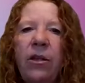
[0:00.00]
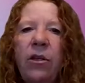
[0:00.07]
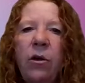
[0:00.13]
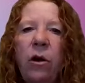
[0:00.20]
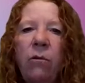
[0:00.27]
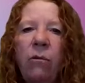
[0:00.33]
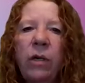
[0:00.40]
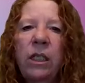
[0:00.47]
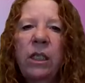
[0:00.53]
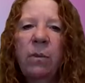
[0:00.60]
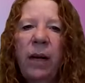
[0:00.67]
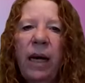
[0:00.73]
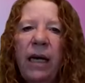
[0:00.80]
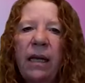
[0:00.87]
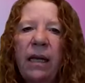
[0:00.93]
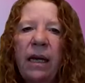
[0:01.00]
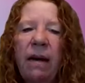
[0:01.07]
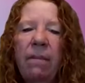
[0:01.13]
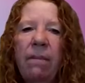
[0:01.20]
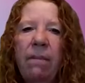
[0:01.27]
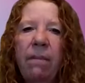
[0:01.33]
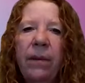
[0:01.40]
and you don't respect
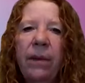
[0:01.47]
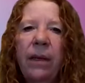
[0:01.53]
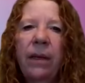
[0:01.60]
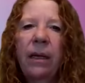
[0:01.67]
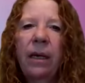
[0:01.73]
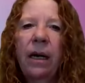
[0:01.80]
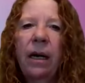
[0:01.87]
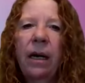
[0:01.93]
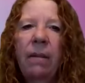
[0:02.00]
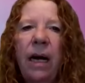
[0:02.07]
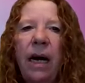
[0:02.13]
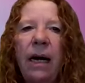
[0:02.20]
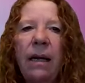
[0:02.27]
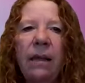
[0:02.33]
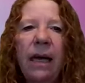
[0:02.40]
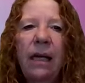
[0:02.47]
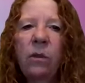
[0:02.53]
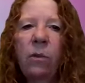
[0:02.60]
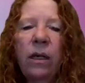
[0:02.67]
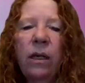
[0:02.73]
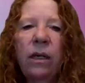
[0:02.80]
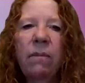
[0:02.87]
them,
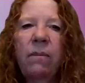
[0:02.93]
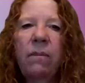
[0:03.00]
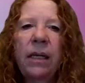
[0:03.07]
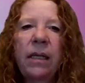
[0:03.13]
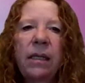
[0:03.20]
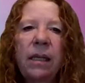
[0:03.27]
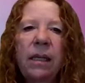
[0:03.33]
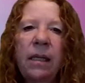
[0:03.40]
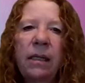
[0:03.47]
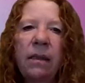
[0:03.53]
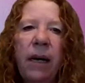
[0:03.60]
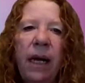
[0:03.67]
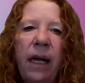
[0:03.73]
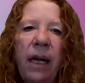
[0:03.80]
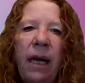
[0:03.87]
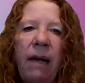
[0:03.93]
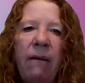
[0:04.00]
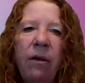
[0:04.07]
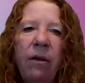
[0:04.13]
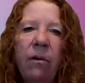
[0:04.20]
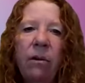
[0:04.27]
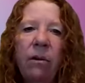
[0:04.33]
that's one of the biggest things in my
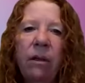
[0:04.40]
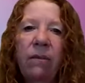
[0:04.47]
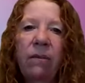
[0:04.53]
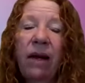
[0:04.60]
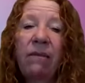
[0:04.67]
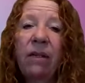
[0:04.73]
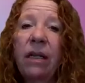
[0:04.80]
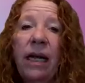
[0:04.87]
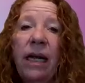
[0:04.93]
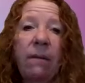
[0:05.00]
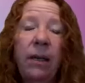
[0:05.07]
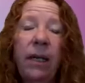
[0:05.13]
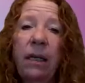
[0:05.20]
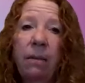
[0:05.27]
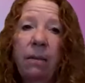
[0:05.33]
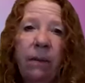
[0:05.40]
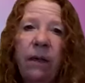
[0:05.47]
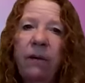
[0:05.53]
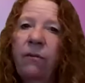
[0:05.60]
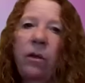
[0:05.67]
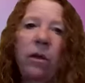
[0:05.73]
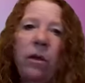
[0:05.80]
life. You don't have to like me,
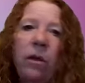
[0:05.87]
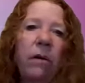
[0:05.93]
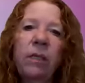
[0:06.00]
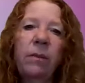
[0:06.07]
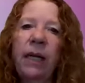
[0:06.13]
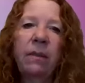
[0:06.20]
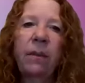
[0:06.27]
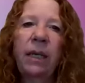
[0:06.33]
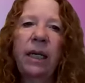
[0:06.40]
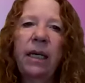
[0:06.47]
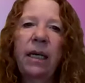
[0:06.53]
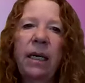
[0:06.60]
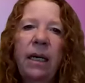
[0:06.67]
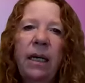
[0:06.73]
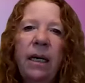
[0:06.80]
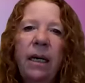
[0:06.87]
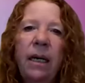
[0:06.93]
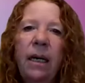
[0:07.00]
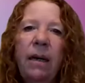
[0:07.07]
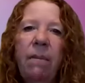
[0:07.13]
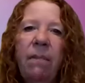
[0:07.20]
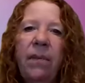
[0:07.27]
but if you don't respect me,
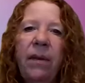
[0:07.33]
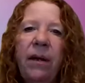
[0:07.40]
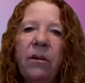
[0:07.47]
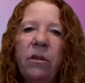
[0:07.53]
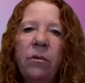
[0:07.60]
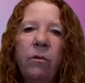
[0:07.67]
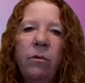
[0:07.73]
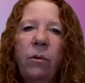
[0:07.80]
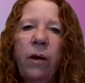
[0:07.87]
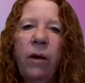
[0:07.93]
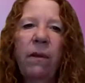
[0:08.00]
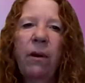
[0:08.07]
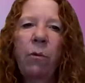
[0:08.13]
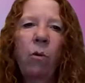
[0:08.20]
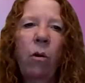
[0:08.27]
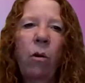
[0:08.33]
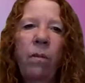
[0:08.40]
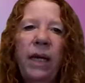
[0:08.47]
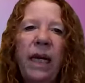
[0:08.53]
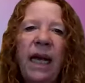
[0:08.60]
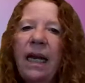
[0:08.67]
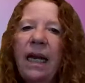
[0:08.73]
there's a real problem. There
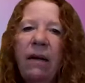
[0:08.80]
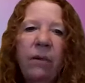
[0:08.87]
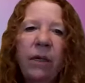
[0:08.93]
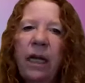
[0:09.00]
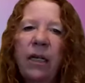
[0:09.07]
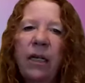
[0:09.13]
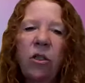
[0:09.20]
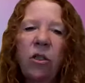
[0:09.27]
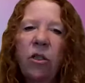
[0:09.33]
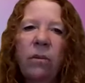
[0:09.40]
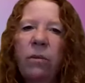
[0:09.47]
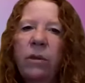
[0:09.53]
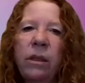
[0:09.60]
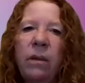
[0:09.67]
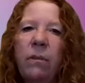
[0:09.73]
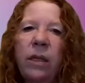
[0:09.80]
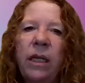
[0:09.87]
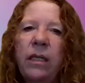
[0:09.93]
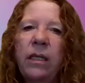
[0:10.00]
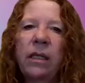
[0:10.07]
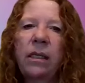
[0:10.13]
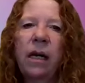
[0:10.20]
won't be any relationship with someone
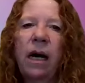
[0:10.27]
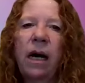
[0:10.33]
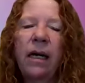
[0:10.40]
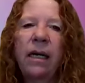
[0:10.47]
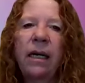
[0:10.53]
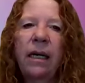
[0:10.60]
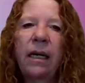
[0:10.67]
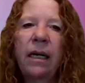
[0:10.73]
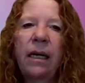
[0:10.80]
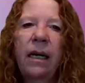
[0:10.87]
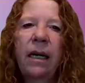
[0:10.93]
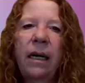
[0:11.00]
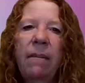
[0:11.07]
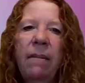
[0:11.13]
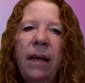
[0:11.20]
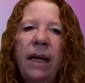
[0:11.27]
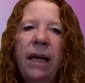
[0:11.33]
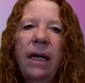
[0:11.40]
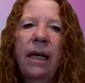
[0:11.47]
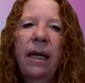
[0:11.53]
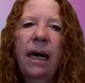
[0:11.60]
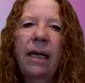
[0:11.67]
that does not.
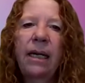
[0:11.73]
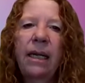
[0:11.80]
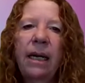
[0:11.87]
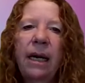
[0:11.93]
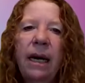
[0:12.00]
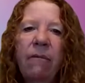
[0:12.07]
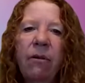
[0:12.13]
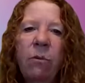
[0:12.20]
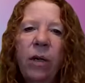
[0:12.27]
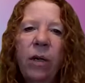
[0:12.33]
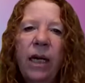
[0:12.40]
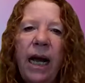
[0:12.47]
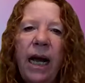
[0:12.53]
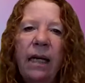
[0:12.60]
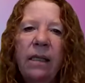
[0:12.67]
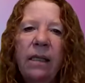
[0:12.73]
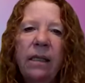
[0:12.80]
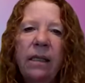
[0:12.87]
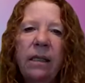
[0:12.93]
And I think everyone